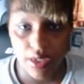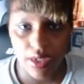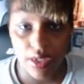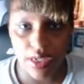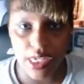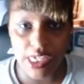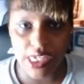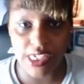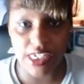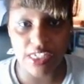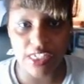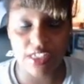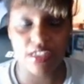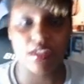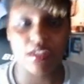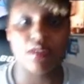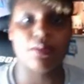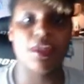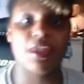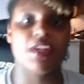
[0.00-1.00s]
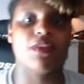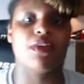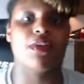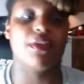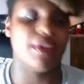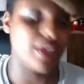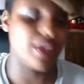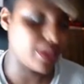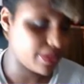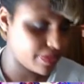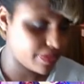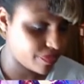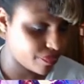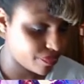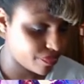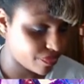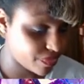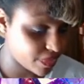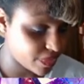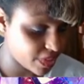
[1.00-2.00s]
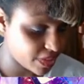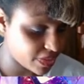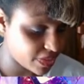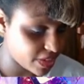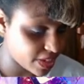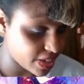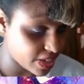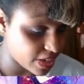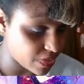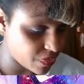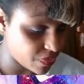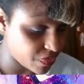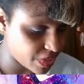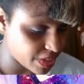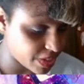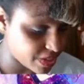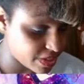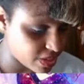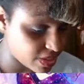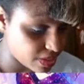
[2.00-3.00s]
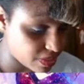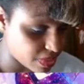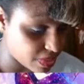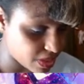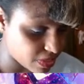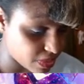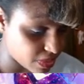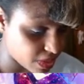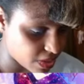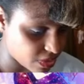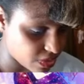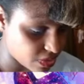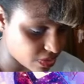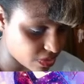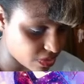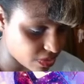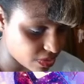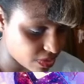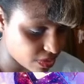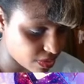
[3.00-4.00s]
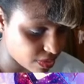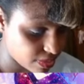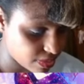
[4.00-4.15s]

Is it still mirroring? I think I fixed it, but I'm not sure.